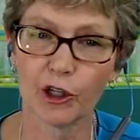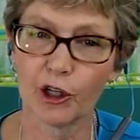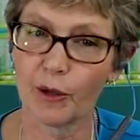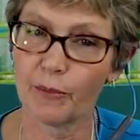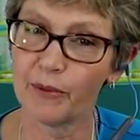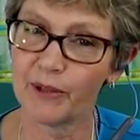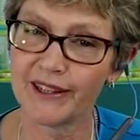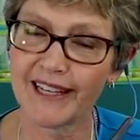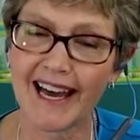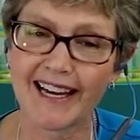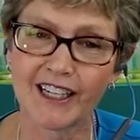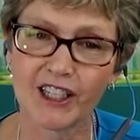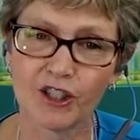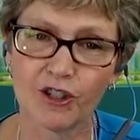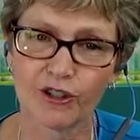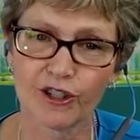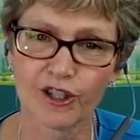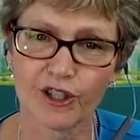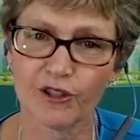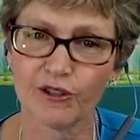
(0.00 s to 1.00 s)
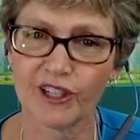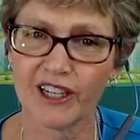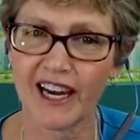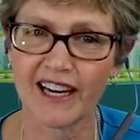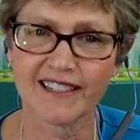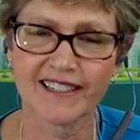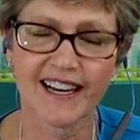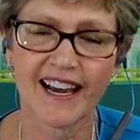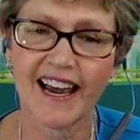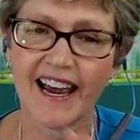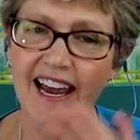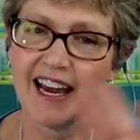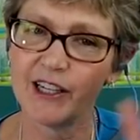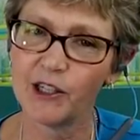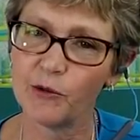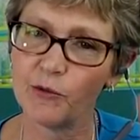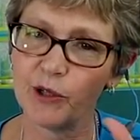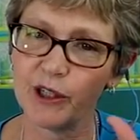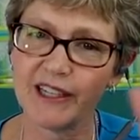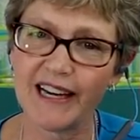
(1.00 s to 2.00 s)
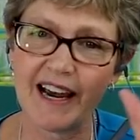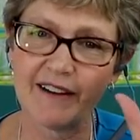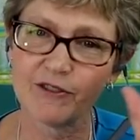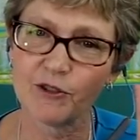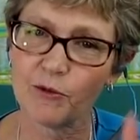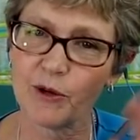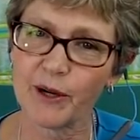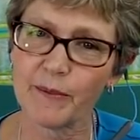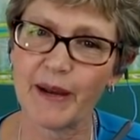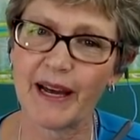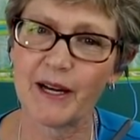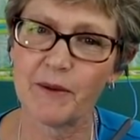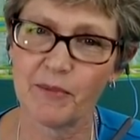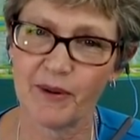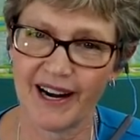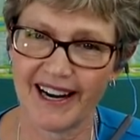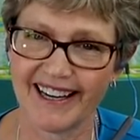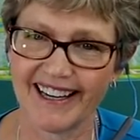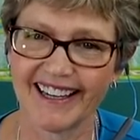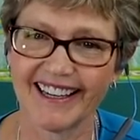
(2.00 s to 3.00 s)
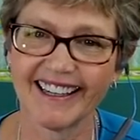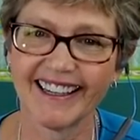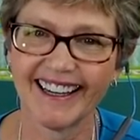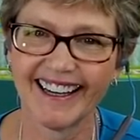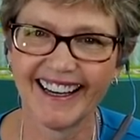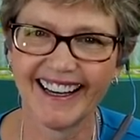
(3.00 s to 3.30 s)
you could put that in your suitcase and you wouldn't have to worry about it breaking.